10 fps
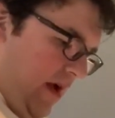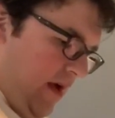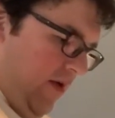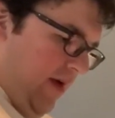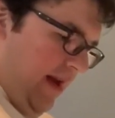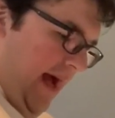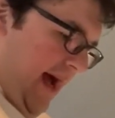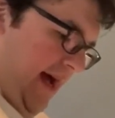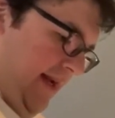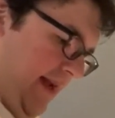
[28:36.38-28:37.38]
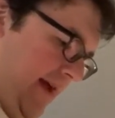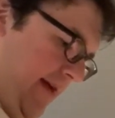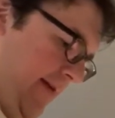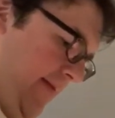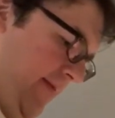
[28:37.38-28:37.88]
you can add
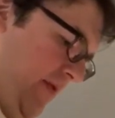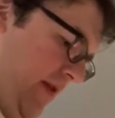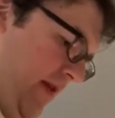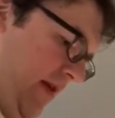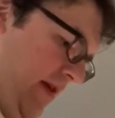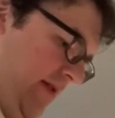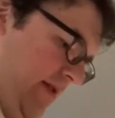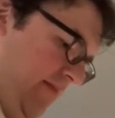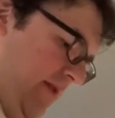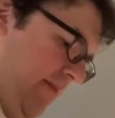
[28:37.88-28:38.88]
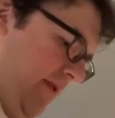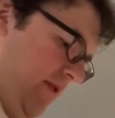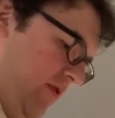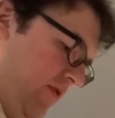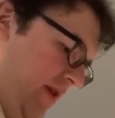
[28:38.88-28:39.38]
some double
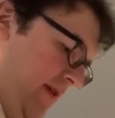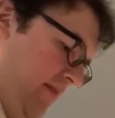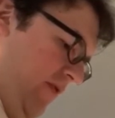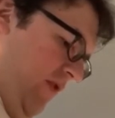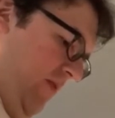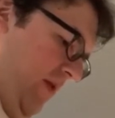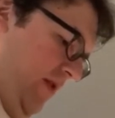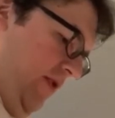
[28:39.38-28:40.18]
cream if you want